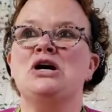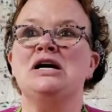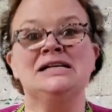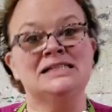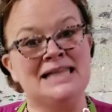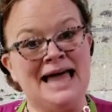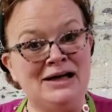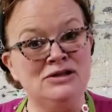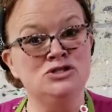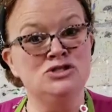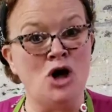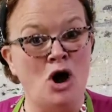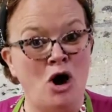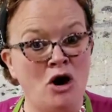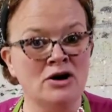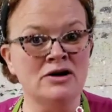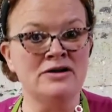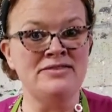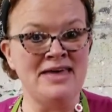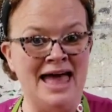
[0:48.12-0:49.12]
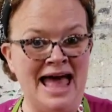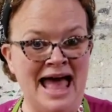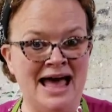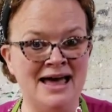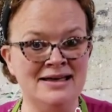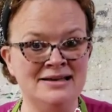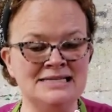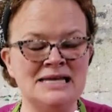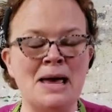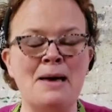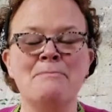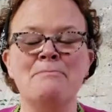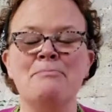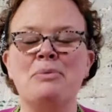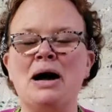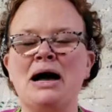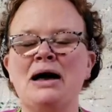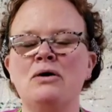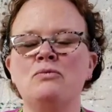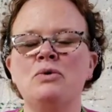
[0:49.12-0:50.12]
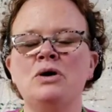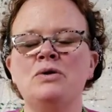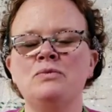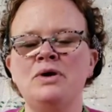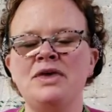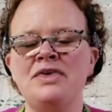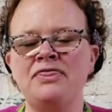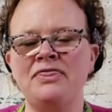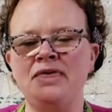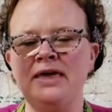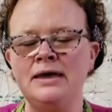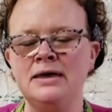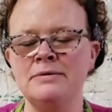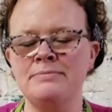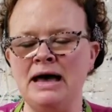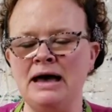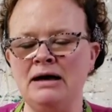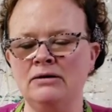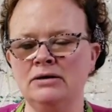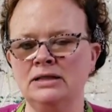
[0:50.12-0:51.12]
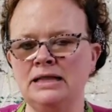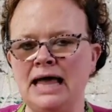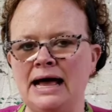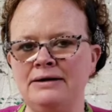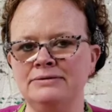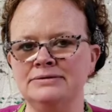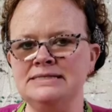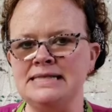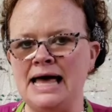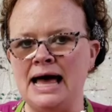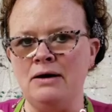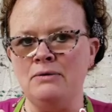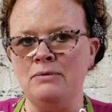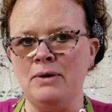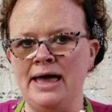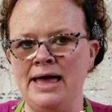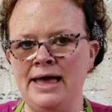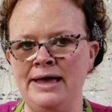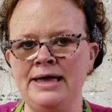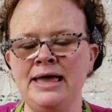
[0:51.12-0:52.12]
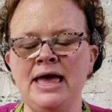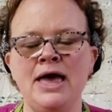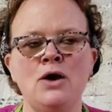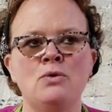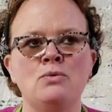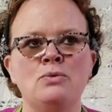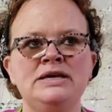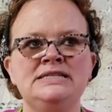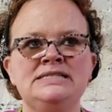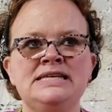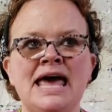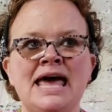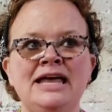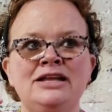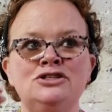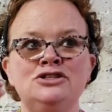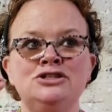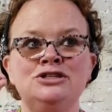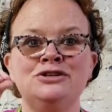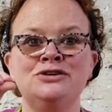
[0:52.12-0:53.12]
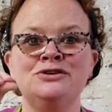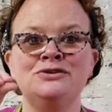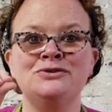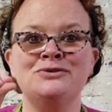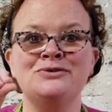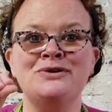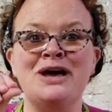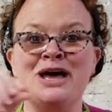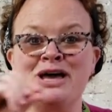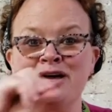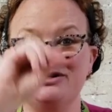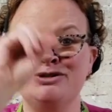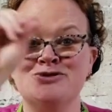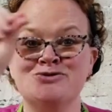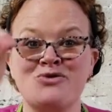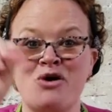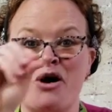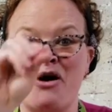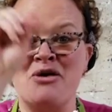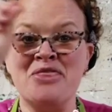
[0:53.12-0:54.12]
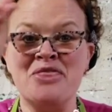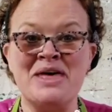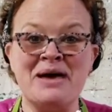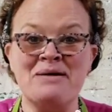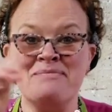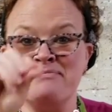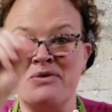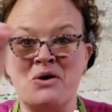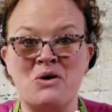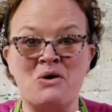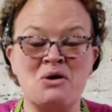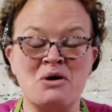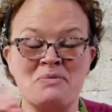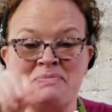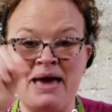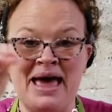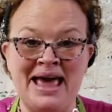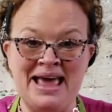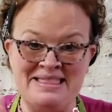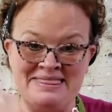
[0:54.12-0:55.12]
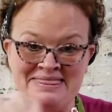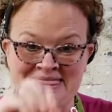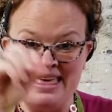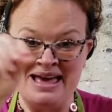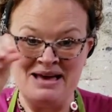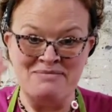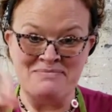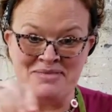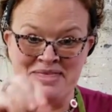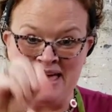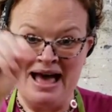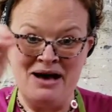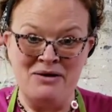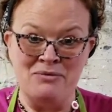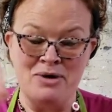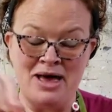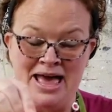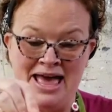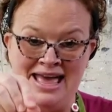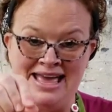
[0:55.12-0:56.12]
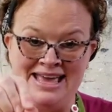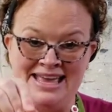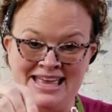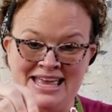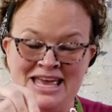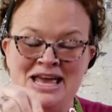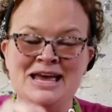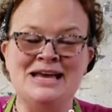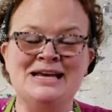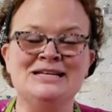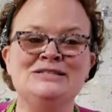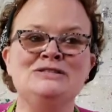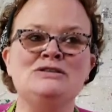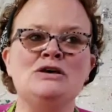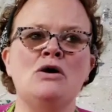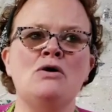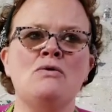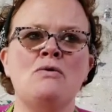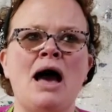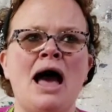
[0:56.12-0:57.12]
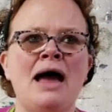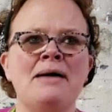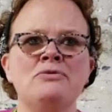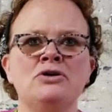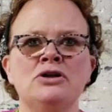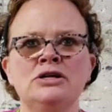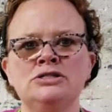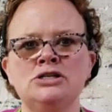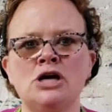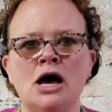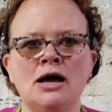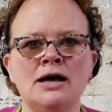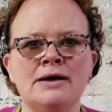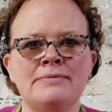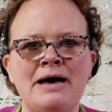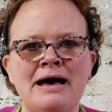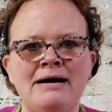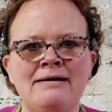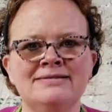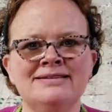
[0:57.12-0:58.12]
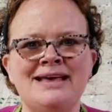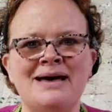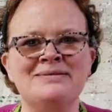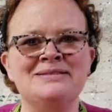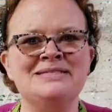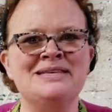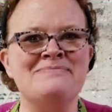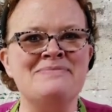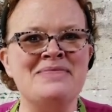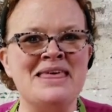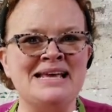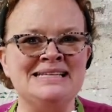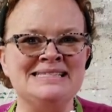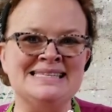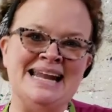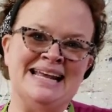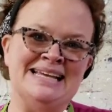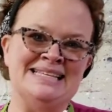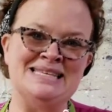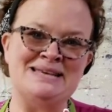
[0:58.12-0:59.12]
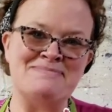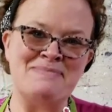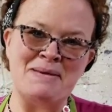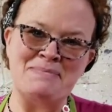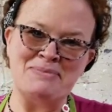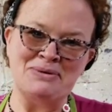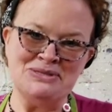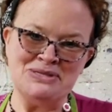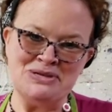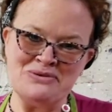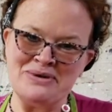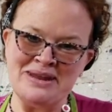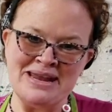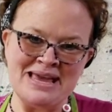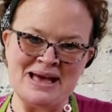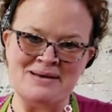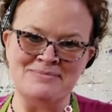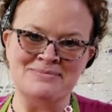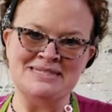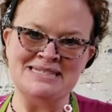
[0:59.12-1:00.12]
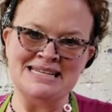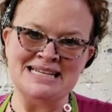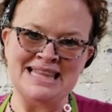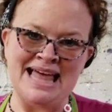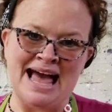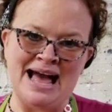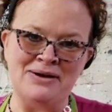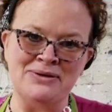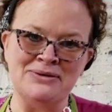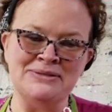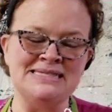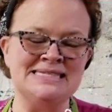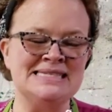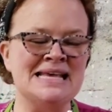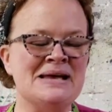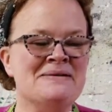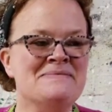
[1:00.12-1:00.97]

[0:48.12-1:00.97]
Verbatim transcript: clouds are that, but when we think about clouds that way, we tend to draw them or paint them that way. So I'm going to talk about uh, some things that I see people do when it comes to clouds